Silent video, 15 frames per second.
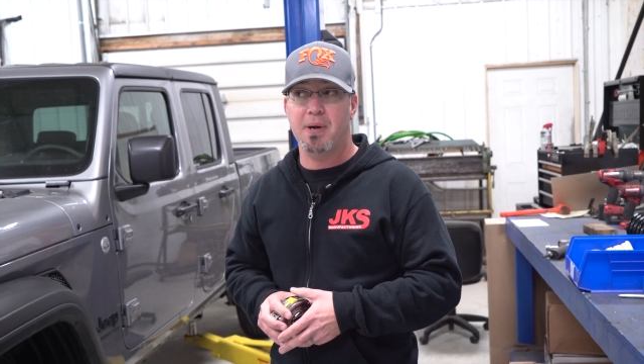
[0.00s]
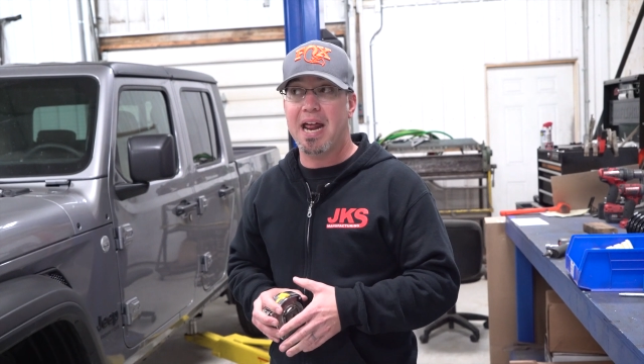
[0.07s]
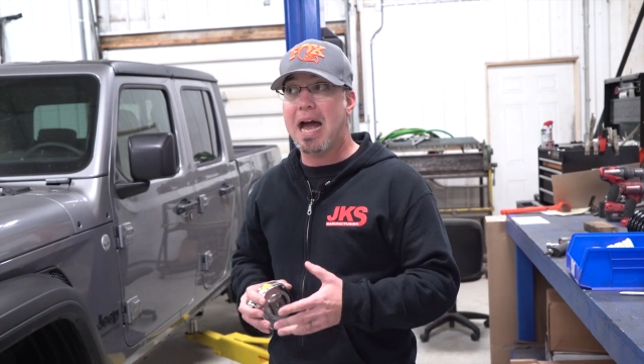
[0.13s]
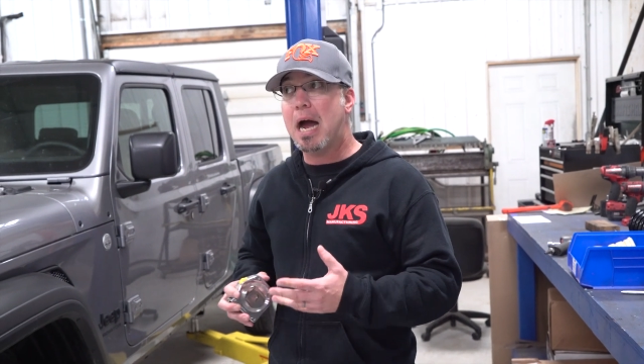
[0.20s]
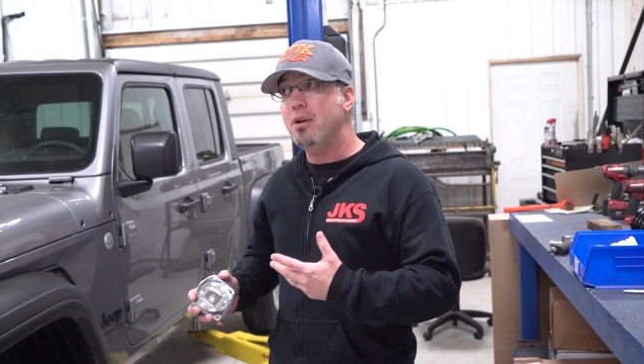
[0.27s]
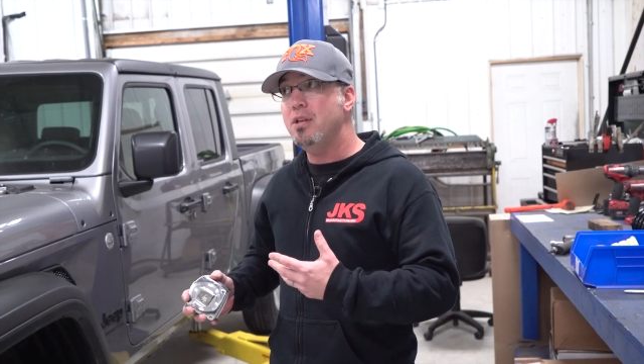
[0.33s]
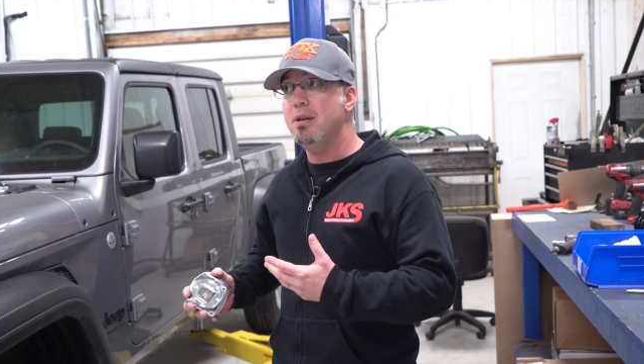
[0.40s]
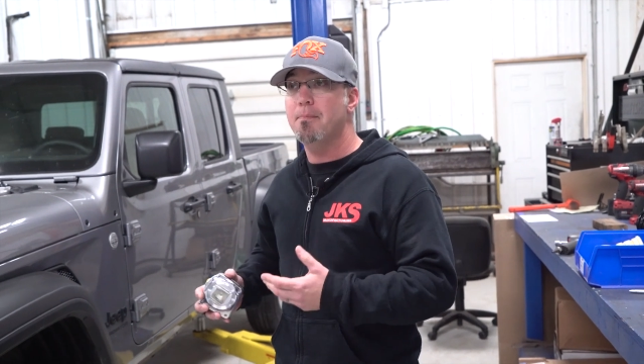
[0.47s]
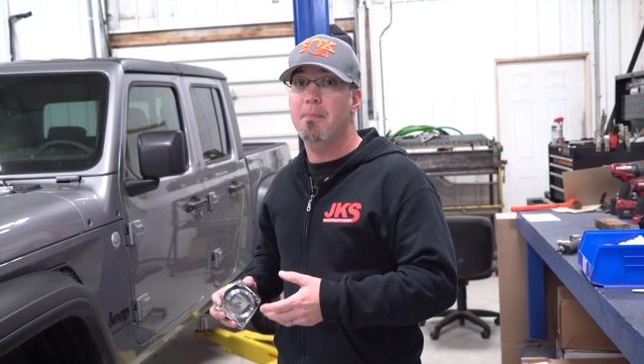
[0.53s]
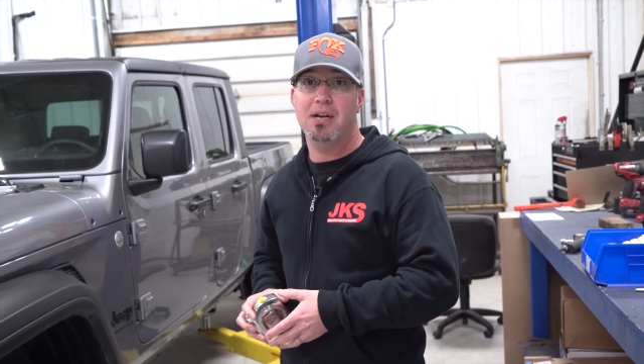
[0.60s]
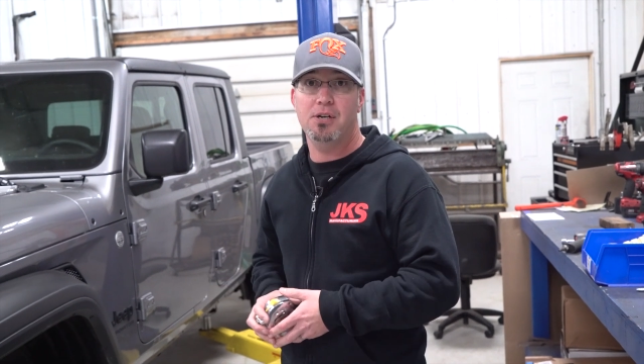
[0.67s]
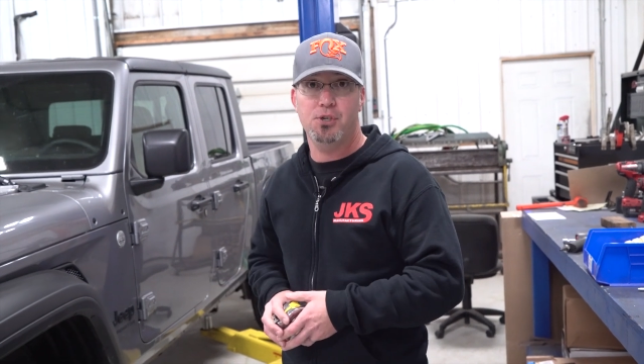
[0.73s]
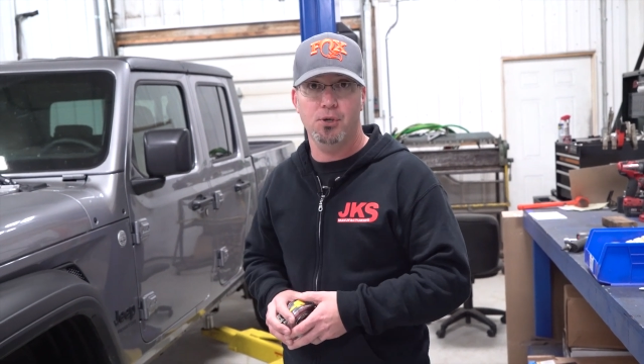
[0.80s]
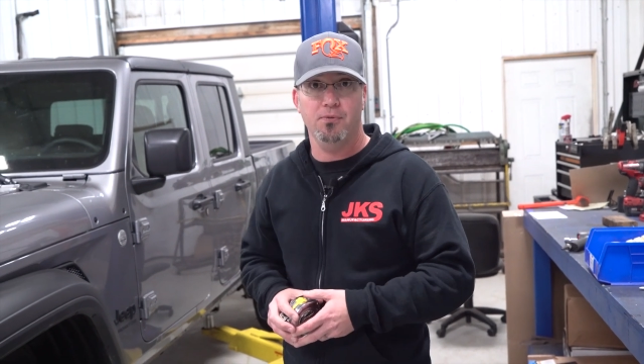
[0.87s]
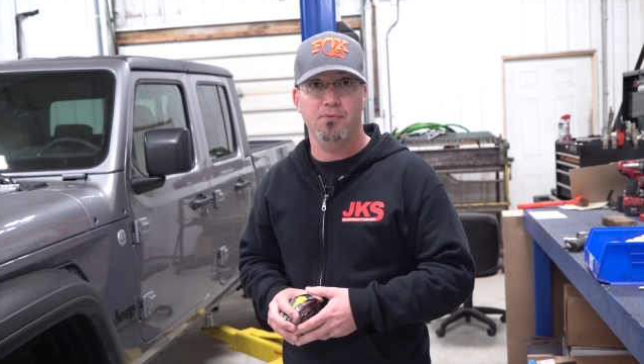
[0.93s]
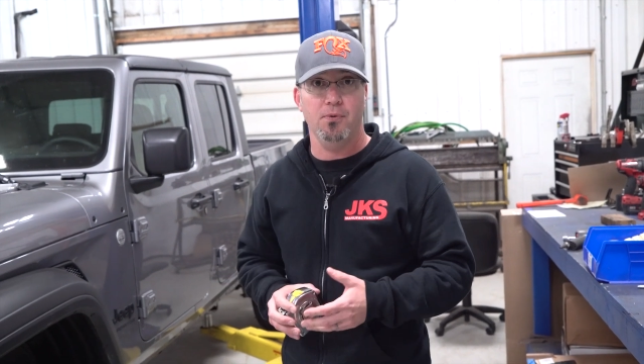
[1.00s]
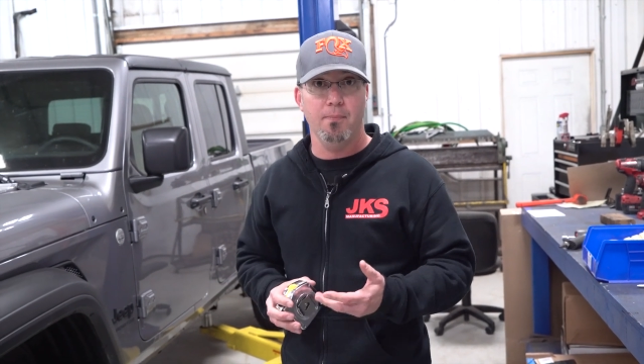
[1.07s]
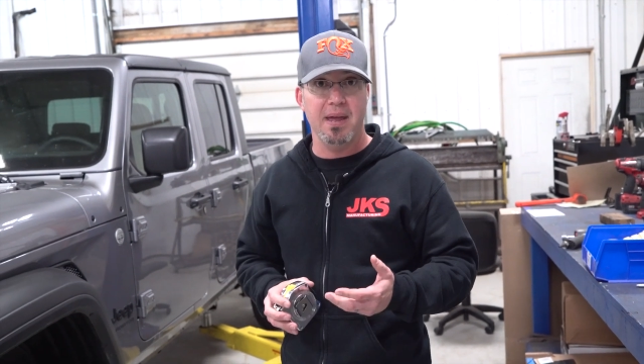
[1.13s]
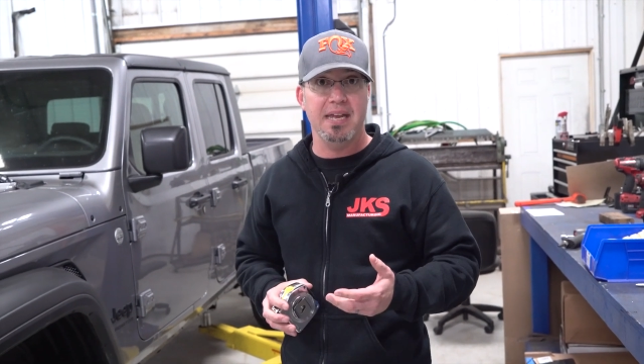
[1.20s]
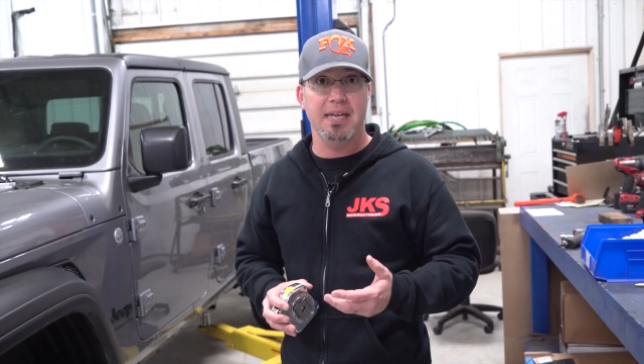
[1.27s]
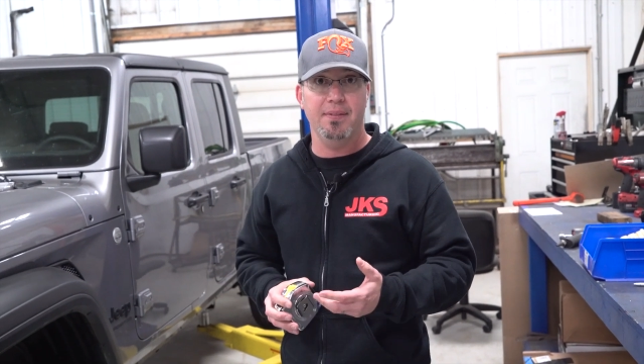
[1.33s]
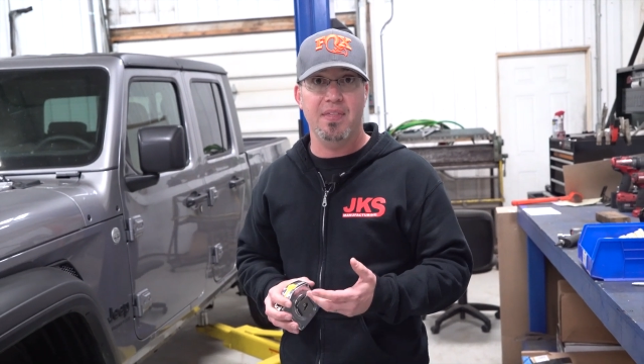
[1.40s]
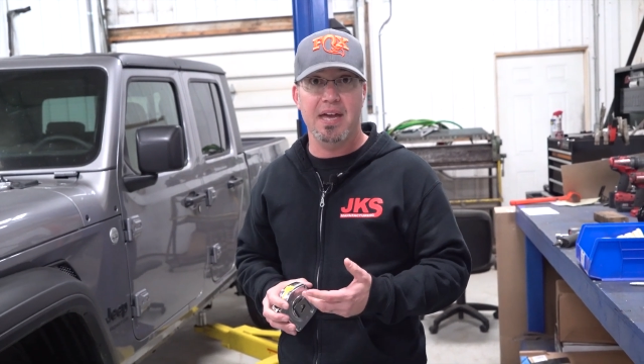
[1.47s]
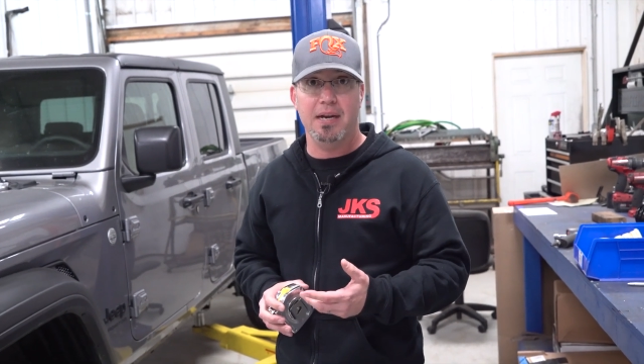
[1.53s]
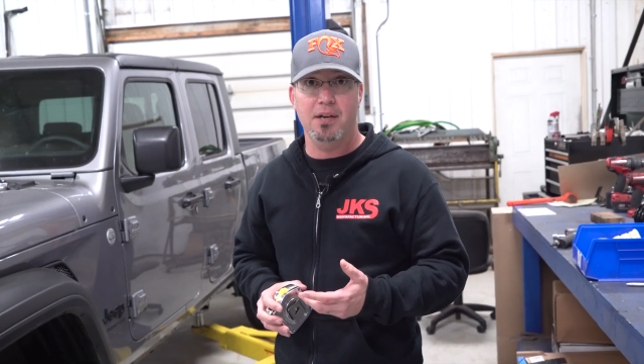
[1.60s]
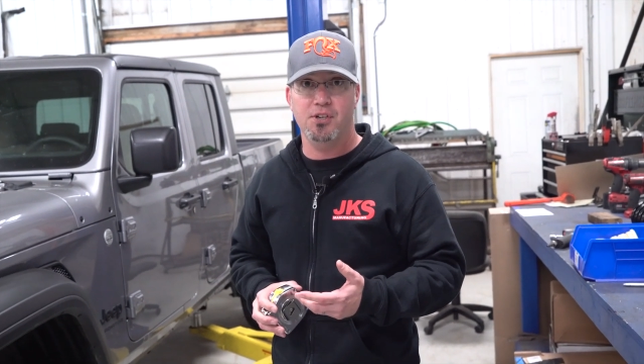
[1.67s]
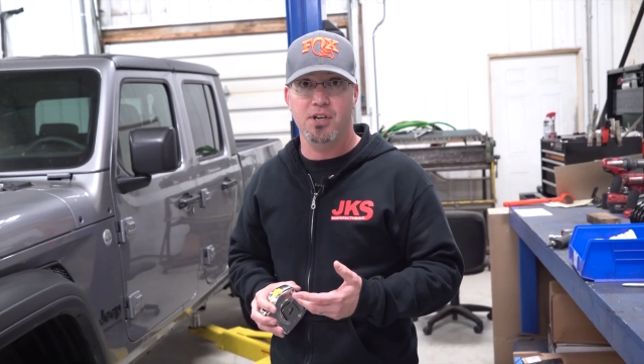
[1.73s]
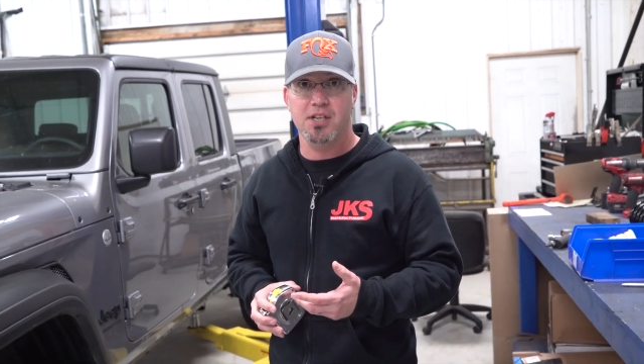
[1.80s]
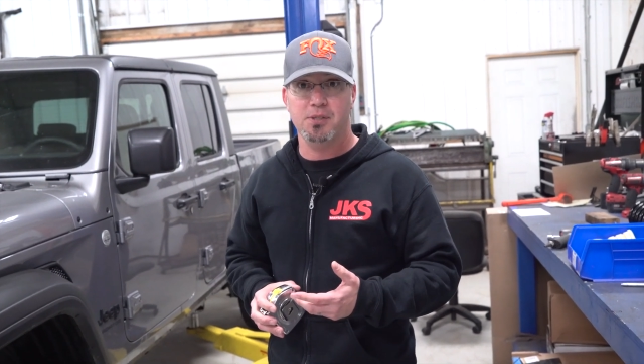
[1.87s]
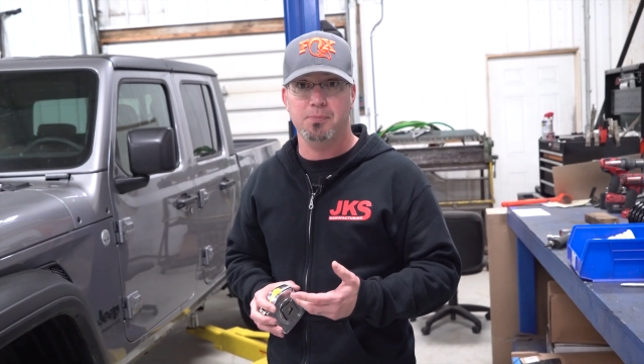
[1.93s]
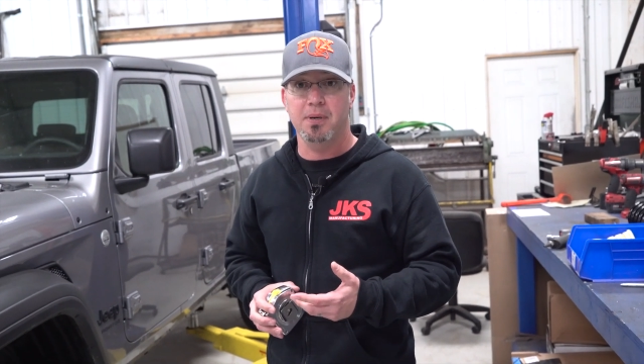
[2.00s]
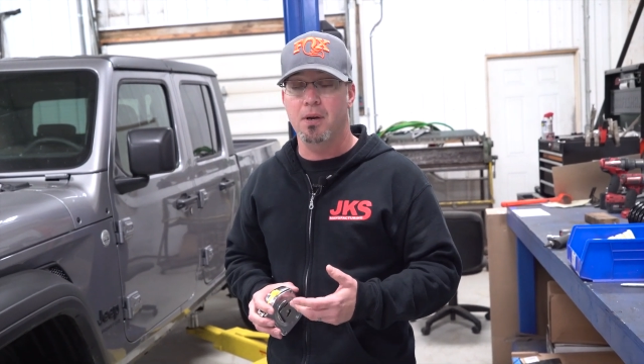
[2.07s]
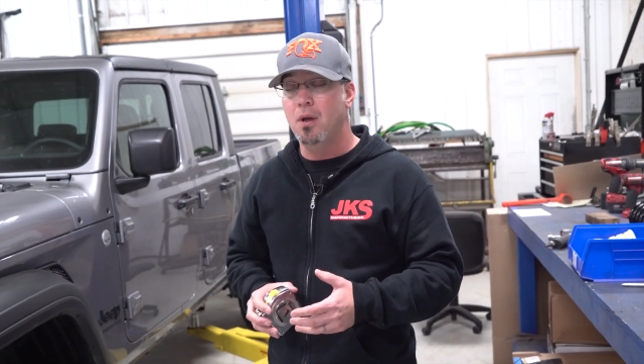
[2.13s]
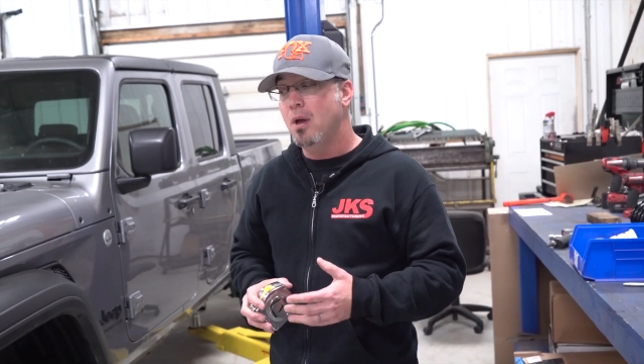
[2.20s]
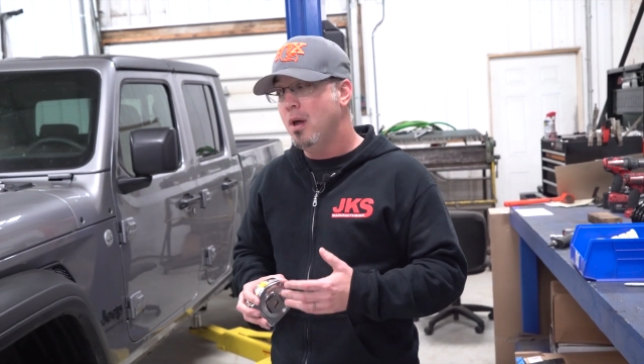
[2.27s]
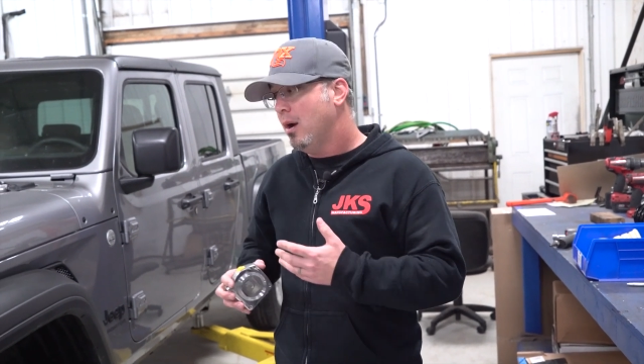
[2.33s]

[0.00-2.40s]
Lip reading: but how do you measure for making that adjustment?